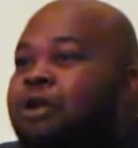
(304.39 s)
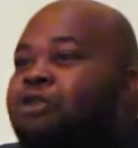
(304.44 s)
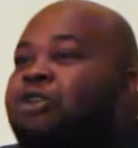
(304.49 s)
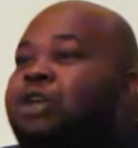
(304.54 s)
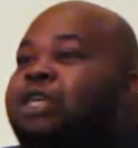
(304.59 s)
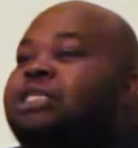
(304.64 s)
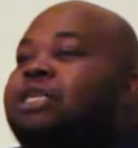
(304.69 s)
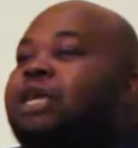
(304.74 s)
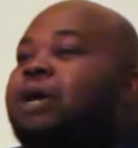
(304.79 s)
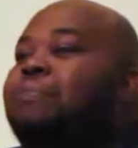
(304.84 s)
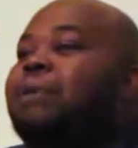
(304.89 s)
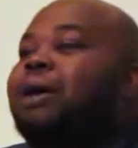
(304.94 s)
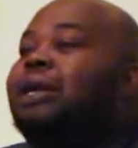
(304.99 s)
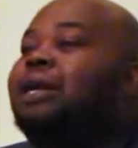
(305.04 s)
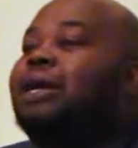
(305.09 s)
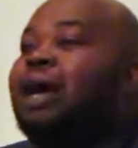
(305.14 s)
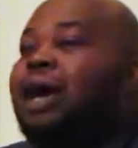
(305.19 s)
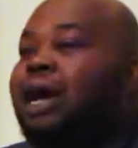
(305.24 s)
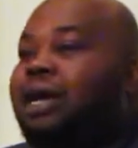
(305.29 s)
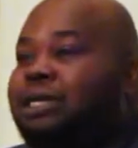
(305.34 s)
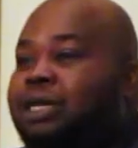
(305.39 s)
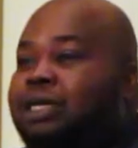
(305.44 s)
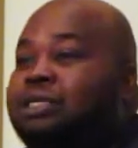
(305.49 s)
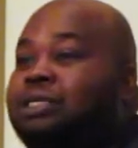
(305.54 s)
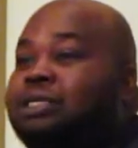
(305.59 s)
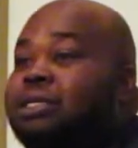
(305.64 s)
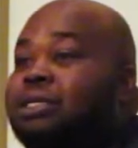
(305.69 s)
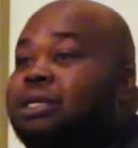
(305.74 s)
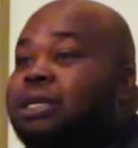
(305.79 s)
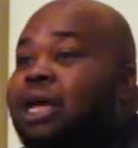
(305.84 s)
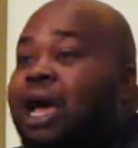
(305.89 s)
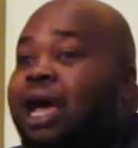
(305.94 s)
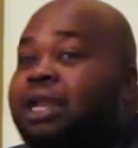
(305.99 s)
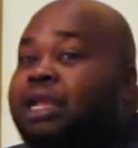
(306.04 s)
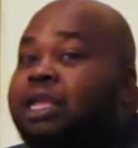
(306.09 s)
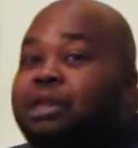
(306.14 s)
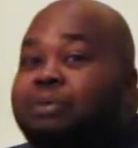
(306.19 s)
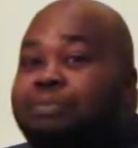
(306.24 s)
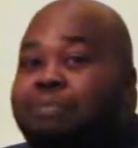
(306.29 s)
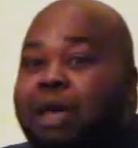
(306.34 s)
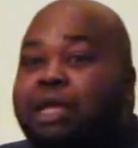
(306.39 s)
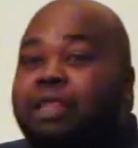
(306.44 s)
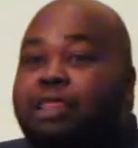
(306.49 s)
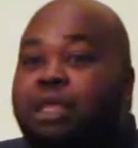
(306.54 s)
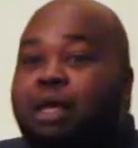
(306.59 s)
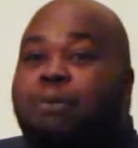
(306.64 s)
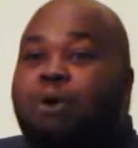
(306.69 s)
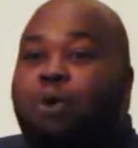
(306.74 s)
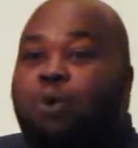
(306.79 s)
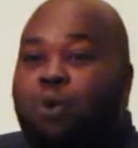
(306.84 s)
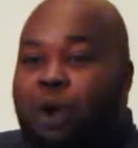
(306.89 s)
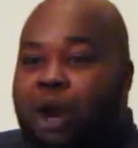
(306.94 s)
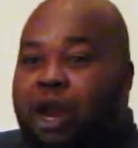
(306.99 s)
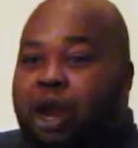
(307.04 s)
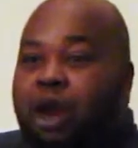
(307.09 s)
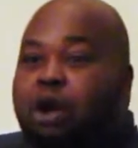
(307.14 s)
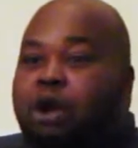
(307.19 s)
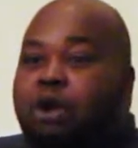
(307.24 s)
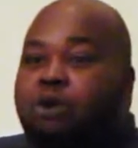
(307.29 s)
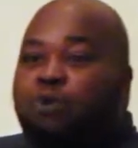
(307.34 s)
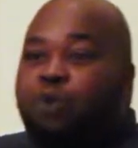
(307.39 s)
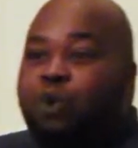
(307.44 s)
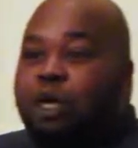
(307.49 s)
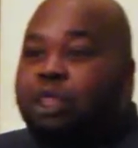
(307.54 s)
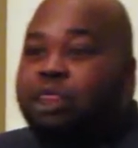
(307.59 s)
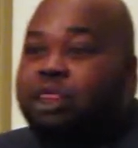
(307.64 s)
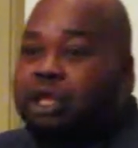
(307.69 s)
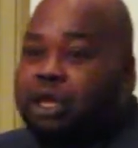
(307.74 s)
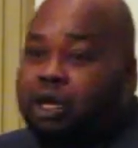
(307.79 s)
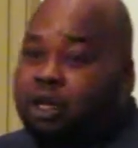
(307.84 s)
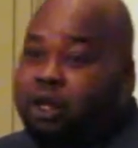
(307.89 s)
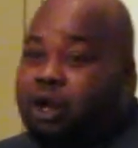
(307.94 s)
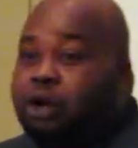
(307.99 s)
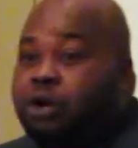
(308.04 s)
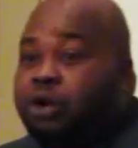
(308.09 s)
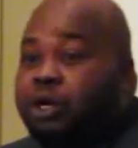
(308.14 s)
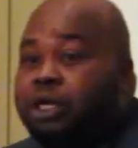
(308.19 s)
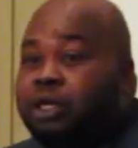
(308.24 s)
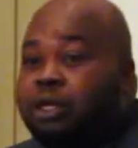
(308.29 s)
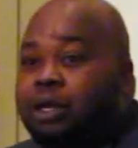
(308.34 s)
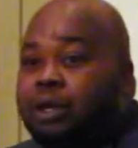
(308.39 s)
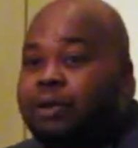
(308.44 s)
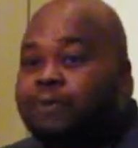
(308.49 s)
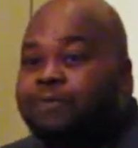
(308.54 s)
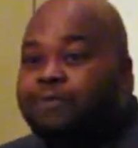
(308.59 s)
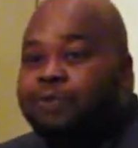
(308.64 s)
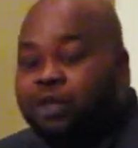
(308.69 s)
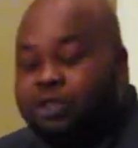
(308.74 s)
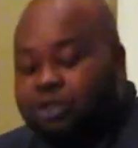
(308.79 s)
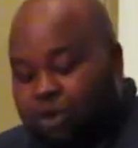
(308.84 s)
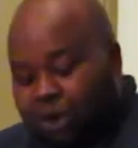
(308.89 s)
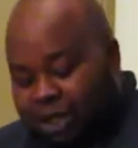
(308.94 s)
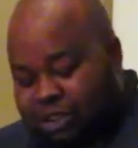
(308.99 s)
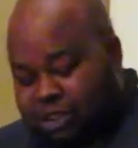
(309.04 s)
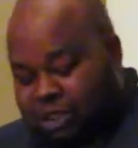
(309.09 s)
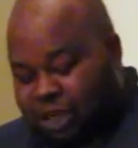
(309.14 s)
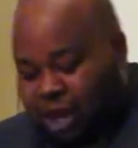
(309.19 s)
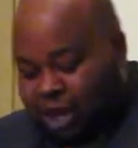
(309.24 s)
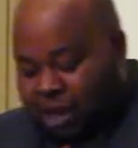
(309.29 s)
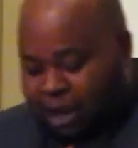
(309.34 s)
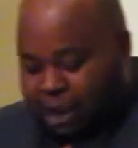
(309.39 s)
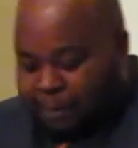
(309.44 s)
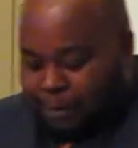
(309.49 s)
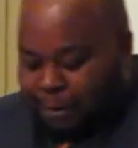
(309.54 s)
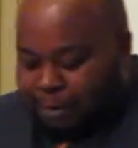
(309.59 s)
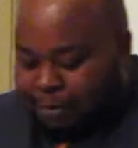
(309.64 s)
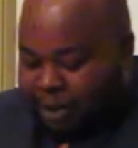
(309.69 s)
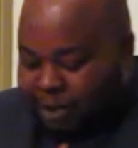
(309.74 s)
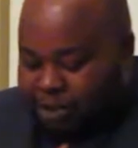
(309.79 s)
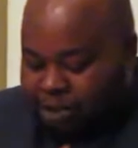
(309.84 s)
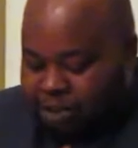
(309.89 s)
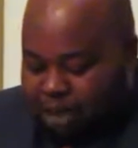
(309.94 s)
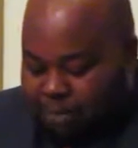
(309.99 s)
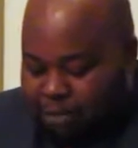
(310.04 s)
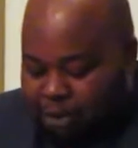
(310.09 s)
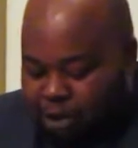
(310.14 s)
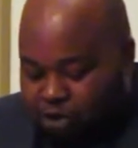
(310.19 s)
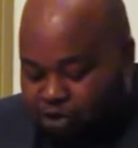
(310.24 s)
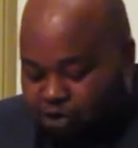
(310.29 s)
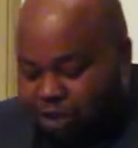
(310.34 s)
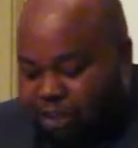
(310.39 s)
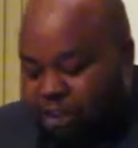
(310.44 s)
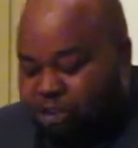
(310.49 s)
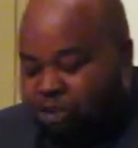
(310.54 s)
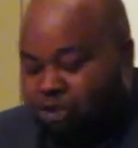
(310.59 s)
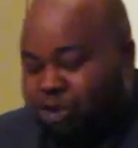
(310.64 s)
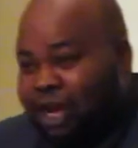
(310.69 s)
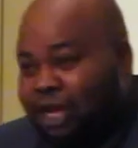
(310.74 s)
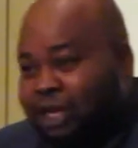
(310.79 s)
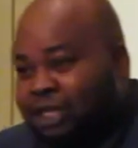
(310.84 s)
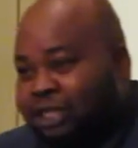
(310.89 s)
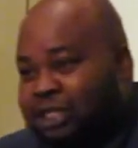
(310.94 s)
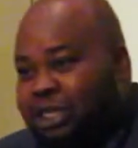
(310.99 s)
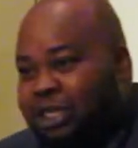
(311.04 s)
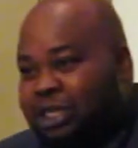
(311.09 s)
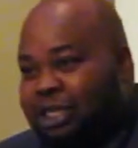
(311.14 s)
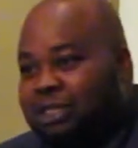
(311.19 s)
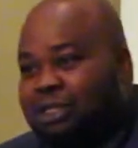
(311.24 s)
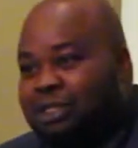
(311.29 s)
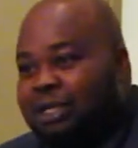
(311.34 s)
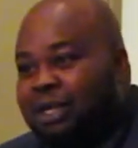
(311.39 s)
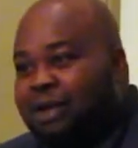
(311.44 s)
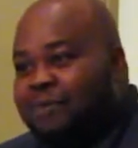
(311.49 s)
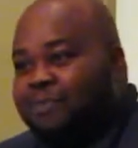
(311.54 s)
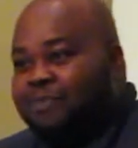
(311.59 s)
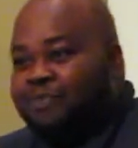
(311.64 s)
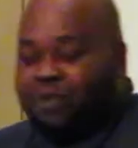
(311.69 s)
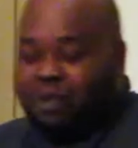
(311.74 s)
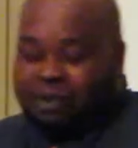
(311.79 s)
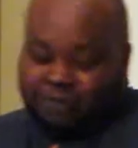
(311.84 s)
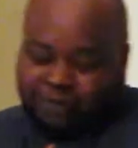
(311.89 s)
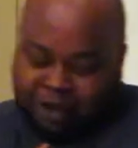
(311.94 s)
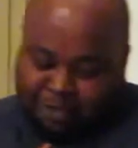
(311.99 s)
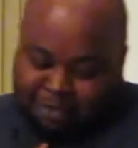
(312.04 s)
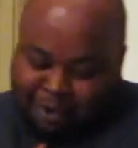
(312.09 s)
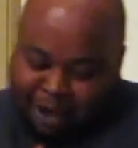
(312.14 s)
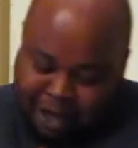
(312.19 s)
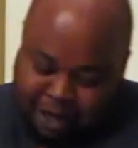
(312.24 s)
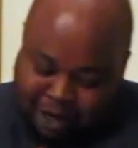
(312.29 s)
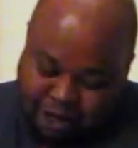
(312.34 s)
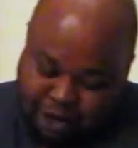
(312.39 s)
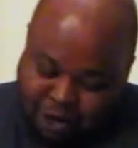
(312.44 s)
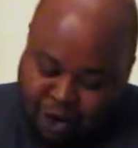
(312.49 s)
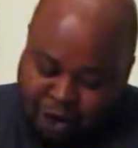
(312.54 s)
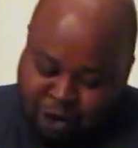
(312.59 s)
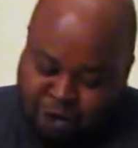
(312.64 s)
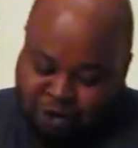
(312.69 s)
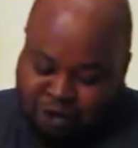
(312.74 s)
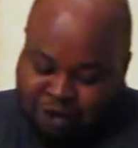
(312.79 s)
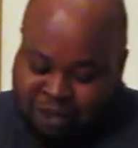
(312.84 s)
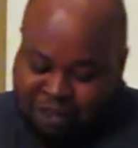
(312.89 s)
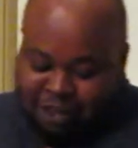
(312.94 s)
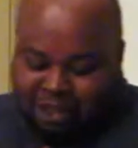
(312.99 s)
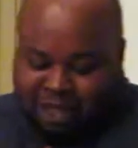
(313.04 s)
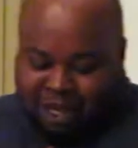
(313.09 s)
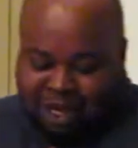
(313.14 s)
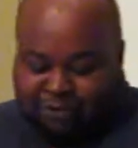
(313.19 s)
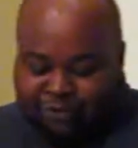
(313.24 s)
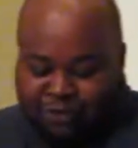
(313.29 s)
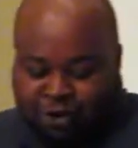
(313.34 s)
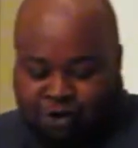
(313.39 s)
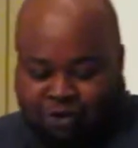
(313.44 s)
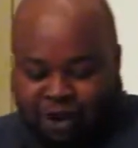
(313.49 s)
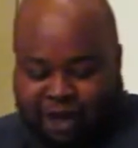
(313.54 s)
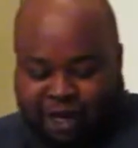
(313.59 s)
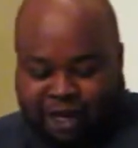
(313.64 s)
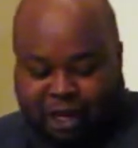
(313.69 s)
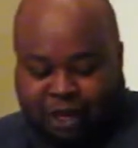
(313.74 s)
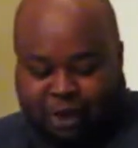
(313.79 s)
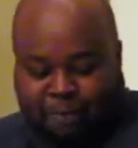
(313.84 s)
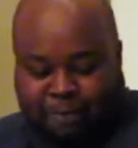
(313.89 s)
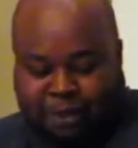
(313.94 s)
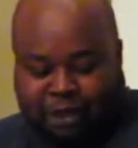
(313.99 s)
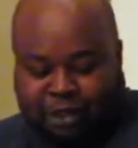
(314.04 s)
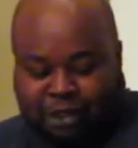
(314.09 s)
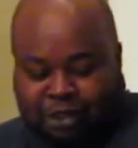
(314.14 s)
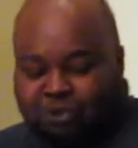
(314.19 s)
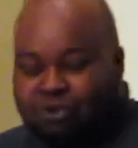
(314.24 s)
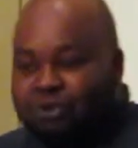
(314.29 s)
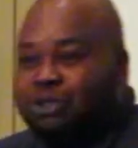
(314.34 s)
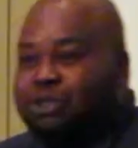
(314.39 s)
increase their metacognition. I need to make them aware of what they're learning. So I started implementing some of the Chris strategies. If anybody knows Chris Stash, we're creating independence through